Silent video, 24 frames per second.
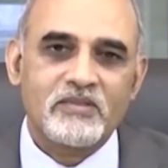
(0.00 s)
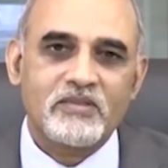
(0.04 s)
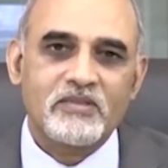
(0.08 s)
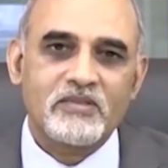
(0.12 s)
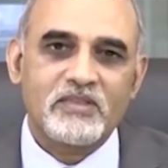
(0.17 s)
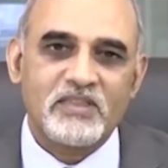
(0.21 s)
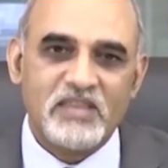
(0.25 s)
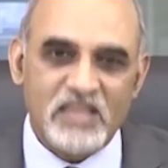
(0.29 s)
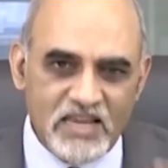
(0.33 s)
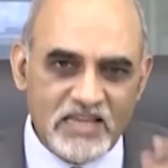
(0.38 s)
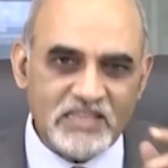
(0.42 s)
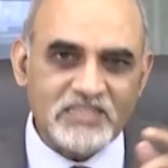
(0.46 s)

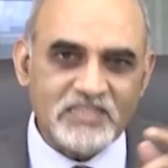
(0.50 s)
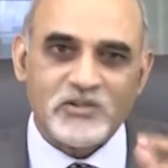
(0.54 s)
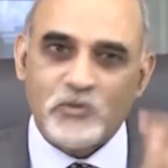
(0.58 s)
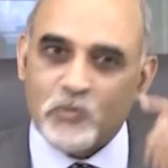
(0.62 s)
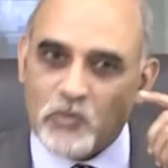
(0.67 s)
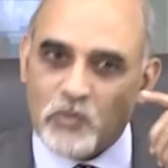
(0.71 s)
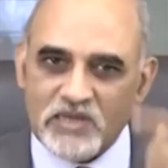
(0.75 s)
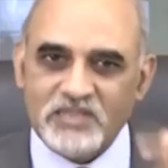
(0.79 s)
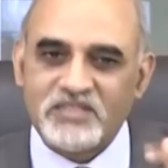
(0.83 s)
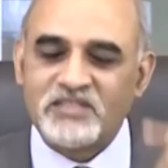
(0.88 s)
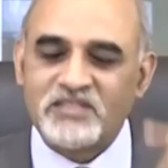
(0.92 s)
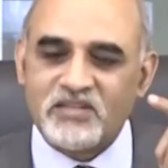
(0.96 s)
these
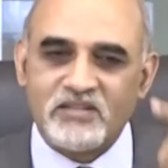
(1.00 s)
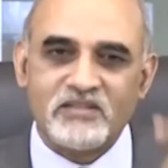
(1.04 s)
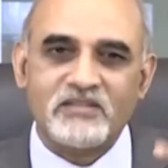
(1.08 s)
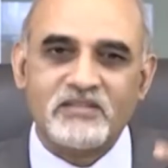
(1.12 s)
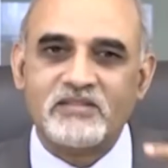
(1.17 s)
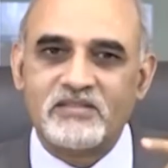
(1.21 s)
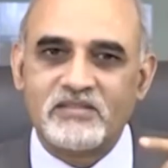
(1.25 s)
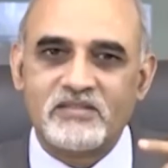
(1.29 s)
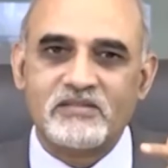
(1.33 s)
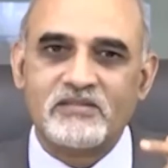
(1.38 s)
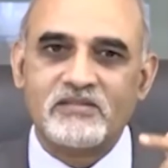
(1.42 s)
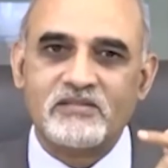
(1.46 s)

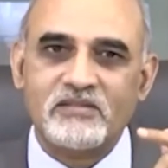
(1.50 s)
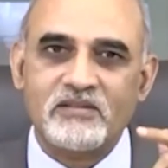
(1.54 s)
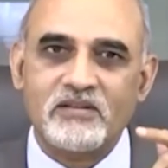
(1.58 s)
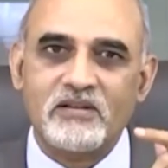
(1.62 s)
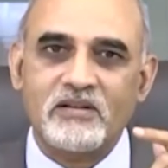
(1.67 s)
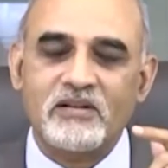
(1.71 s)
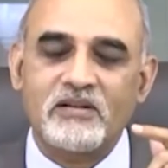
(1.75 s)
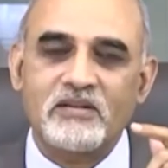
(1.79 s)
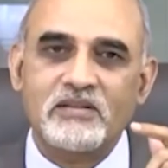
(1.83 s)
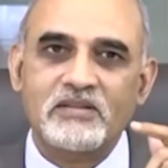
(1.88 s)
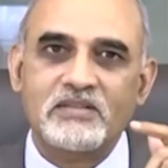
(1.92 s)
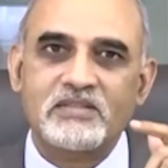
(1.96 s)
questions
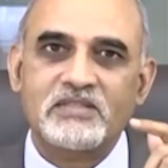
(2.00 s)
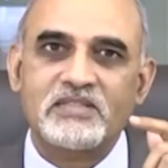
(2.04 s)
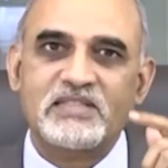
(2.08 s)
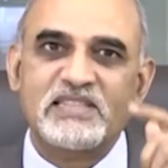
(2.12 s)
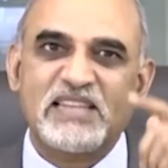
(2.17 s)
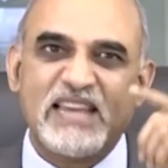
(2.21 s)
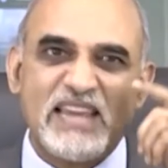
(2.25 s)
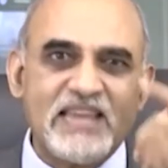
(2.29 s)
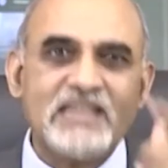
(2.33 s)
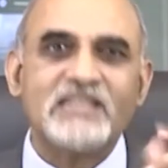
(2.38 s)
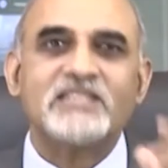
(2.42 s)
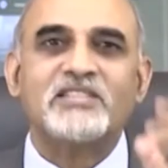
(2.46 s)

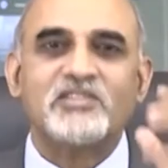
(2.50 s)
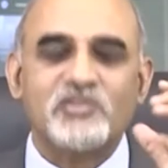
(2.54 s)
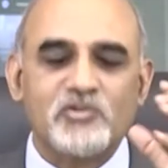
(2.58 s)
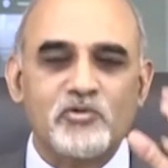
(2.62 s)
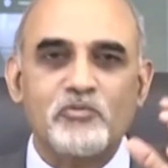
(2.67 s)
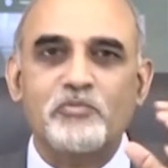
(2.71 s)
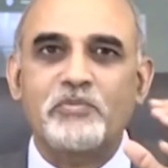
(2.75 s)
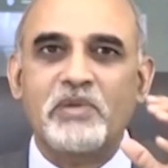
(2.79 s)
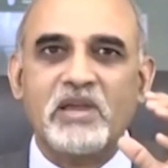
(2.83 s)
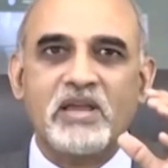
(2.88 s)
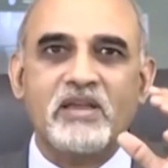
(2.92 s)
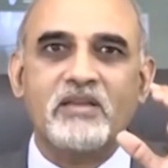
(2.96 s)
cease
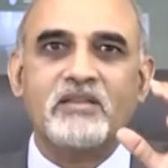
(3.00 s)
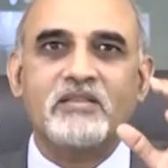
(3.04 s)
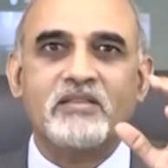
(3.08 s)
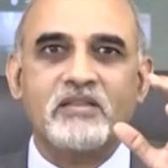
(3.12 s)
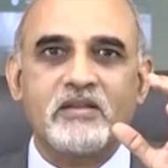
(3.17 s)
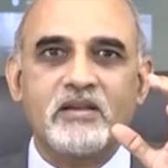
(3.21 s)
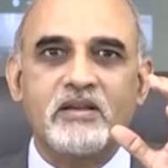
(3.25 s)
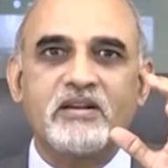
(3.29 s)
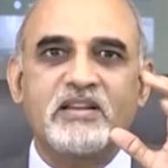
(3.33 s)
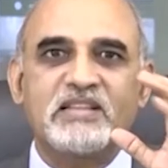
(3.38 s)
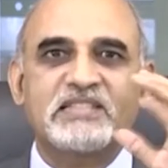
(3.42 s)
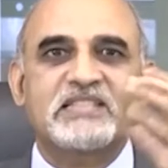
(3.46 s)
to be
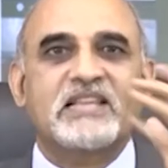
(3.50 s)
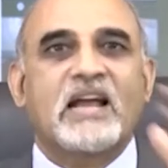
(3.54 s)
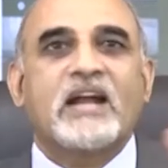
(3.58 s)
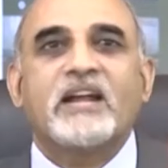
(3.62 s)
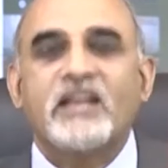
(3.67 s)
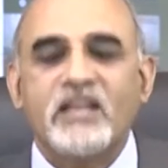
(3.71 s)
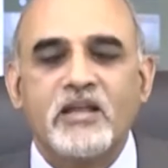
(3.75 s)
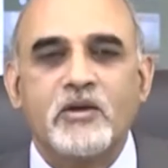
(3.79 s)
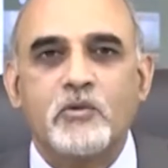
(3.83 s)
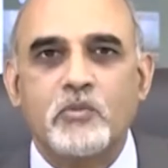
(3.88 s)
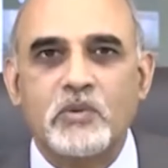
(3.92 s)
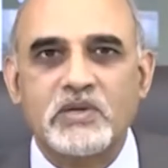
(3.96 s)
the
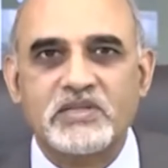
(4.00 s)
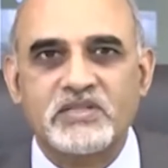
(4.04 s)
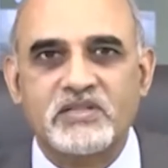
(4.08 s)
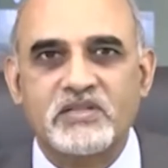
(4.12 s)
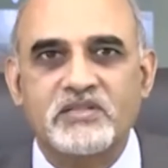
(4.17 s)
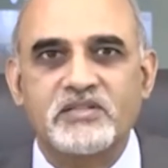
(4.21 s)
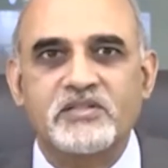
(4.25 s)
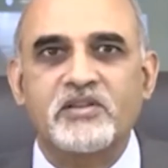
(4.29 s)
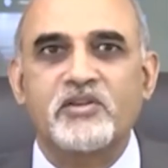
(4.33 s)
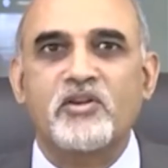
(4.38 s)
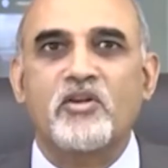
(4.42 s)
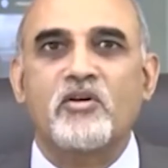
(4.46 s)
deciding
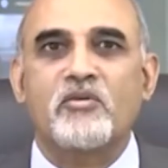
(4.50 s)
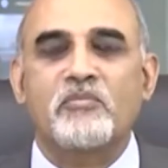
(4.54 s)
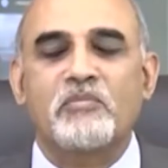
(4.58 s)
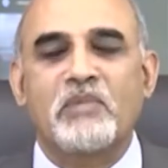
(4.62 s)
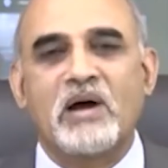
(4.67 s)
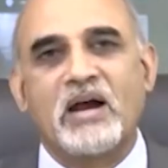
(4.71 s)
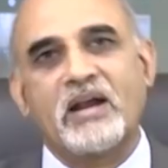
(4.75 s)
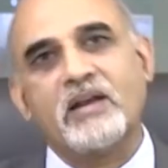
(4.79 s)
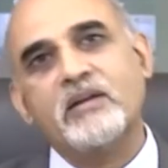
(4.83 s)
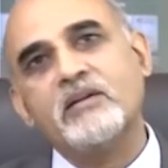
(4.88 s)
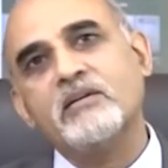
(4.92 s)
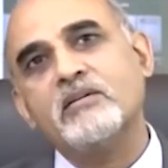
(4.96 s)
questions in your
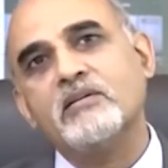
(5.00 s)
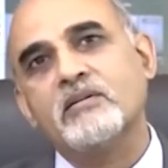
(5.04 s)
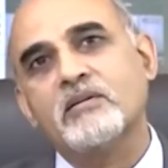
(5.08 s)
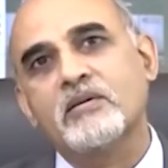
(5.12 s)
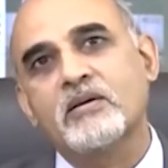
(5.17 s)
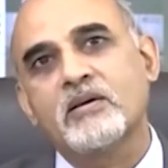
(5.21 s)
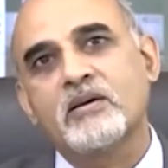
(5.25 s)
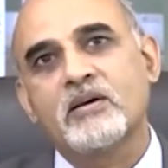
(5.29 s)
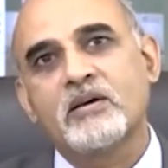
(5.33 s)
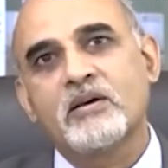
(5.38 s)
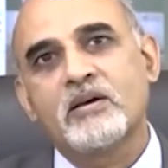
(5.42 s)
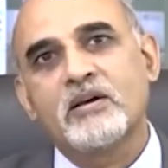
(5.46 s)
mind.
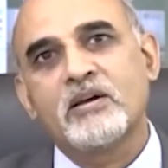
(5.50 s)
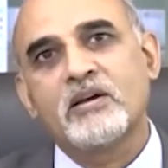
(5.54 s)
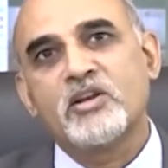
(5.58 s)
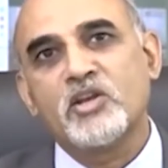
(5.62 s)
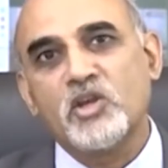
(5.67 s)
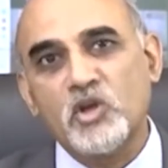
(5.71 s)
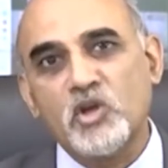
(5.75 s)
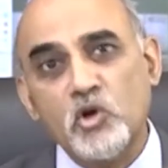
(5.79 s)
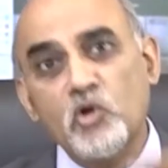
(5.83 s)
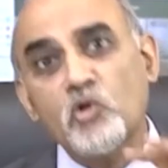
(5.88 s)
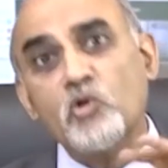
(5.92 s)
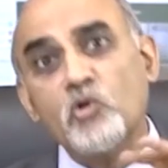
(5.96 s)

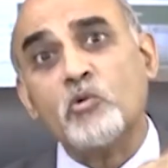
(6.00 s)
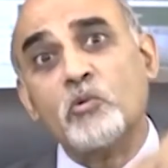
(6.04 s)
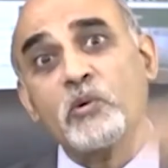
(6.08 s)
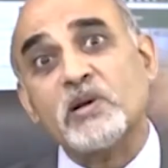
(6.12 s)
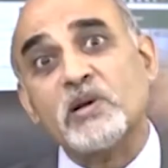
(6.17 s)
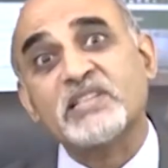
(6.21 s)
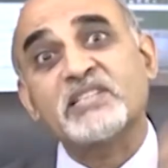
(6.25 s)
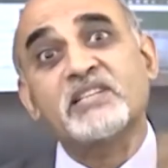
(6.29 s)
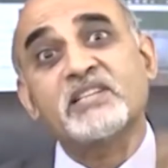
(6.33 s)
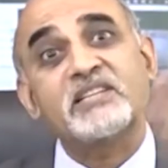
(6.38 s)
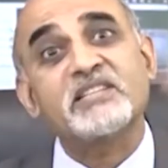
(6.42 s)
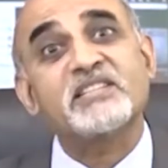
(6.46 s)
New
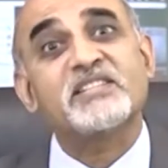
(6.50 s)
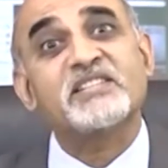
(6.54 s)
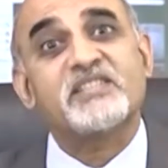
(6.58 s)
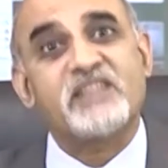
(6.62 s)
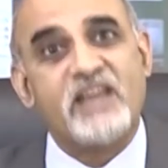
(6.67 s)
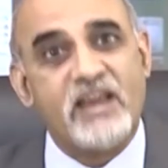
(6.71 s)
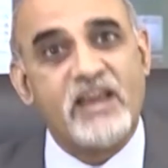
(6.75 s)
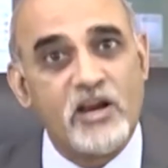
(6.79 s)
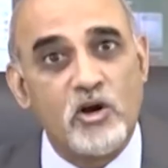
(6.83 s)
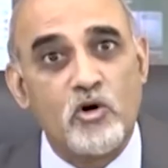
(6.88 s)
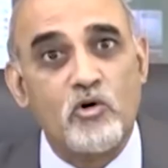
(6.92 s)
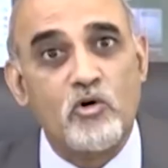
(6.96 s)
questions
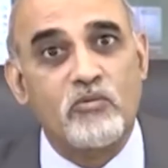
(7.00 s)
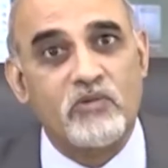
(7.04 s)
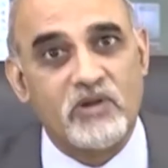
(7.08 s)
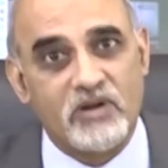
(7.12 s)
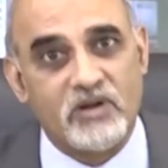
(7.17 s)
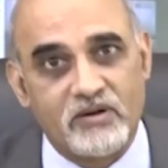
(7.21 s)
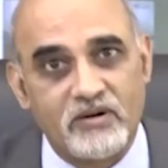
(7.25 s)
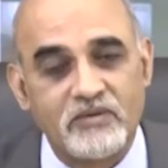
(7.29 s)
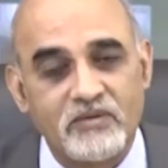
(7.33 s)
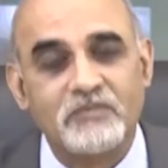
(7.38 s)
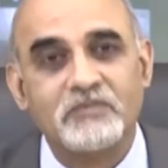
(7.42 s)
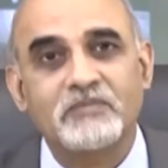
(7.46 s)
take over.